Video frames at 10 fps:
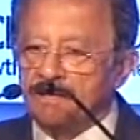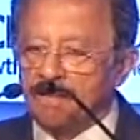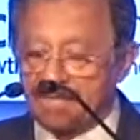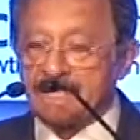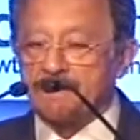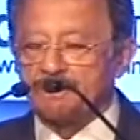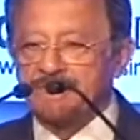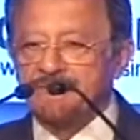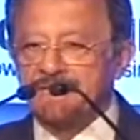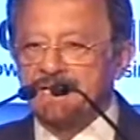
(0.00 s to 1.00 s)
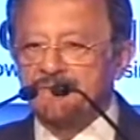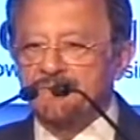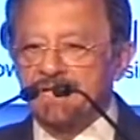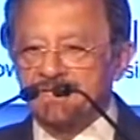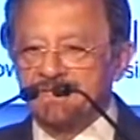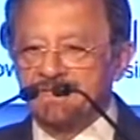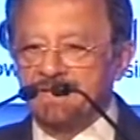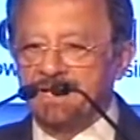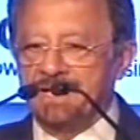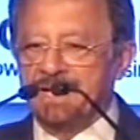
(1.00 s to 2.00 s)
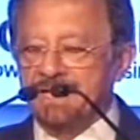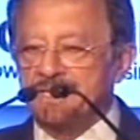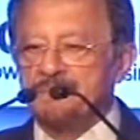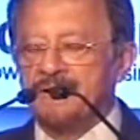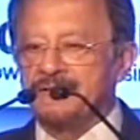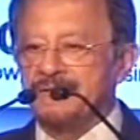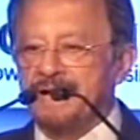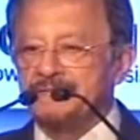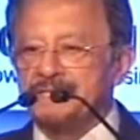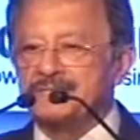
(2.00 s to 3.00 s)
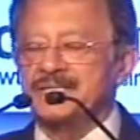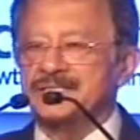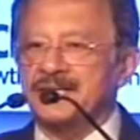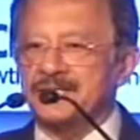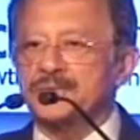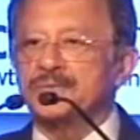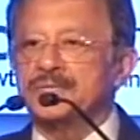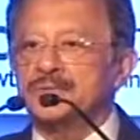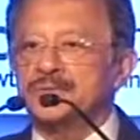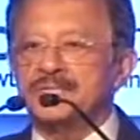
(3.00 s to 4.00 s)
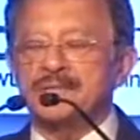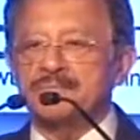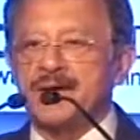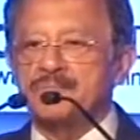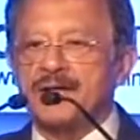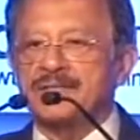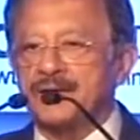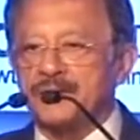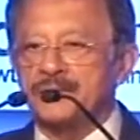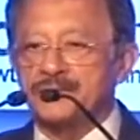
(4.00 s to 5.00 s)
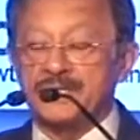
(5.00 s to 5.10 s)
whereas I wasn't an education expert, I did suggest to Rituji that my brother, who's